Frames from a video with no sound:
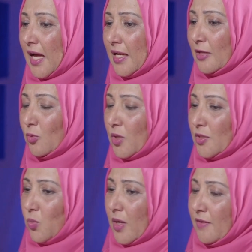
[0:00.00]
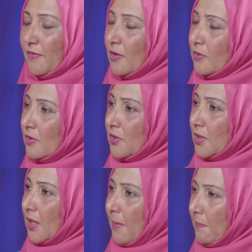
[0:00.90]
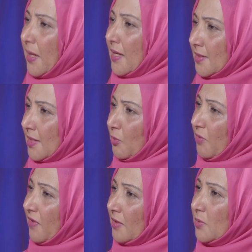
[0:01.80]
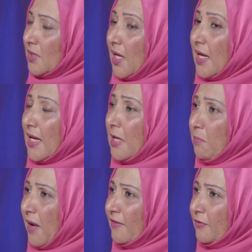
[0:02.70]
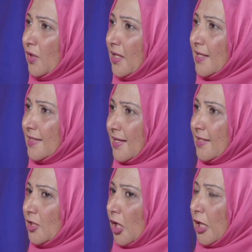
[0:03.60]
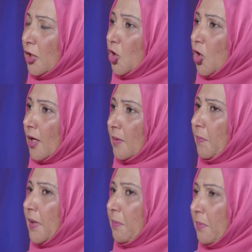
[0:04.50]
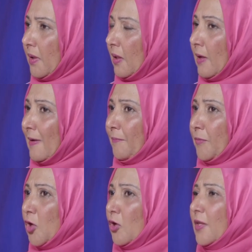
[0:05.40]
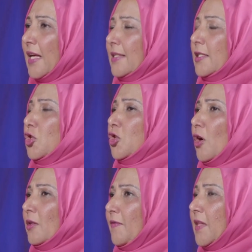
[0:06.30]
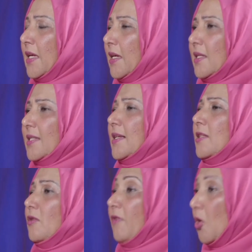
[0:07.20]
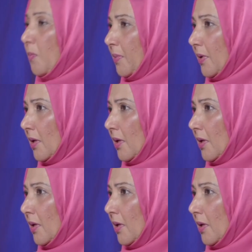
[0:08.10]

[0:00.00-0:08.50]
it was one of those campaigns that we felt was impactful in the sense it got people, you know, that start of the year, that sense of hope.